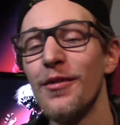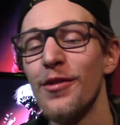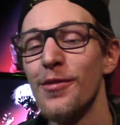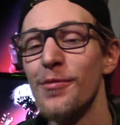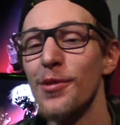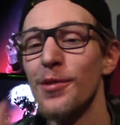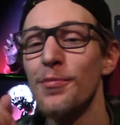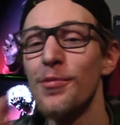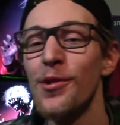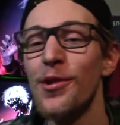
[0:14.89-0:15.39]
I
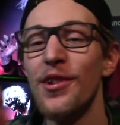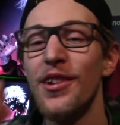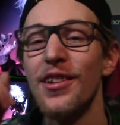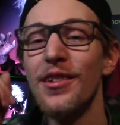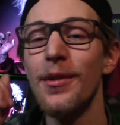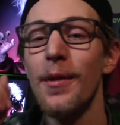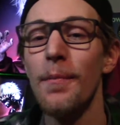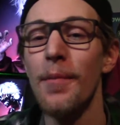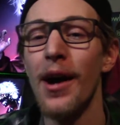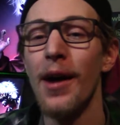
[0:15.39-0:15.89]
was
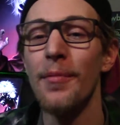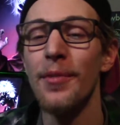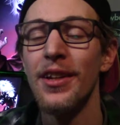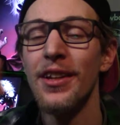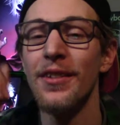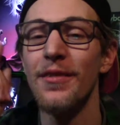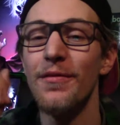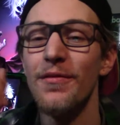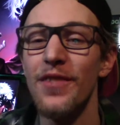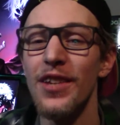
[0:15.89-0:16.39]
popping
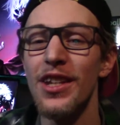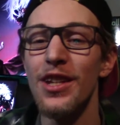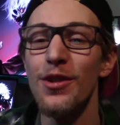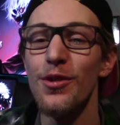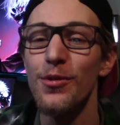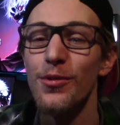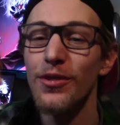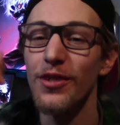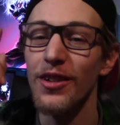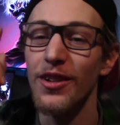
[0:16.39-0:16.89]
in
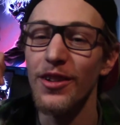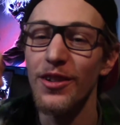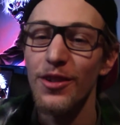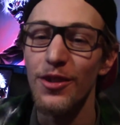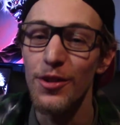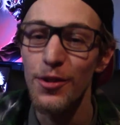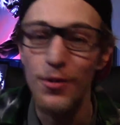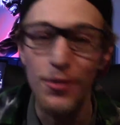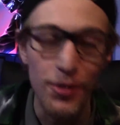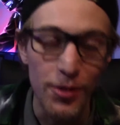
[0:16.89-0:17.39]
videos on
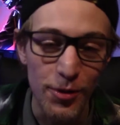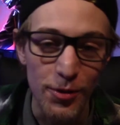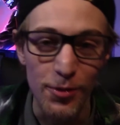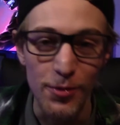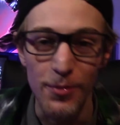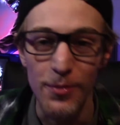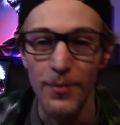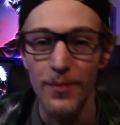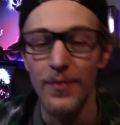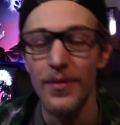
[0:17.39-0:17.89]

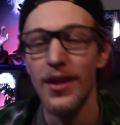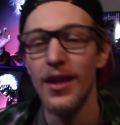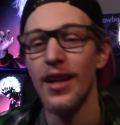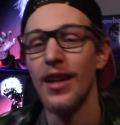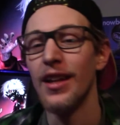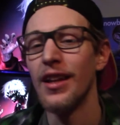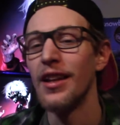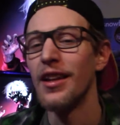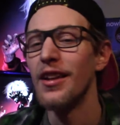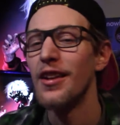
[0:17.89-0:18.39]
YouTube,
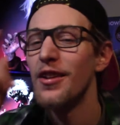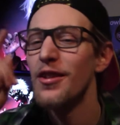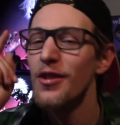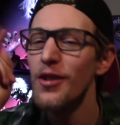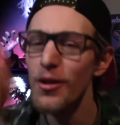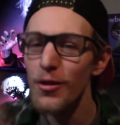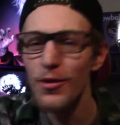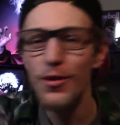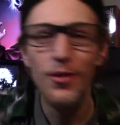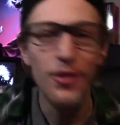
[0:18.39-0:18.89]
and I
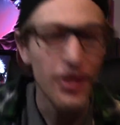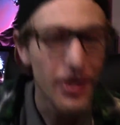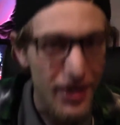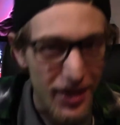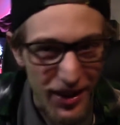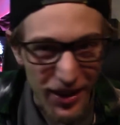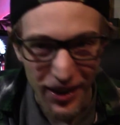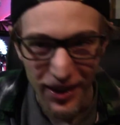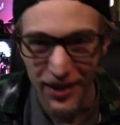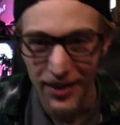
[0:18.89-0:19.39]
know you can
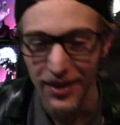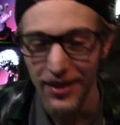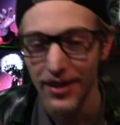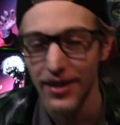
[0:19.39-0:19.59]
dig it.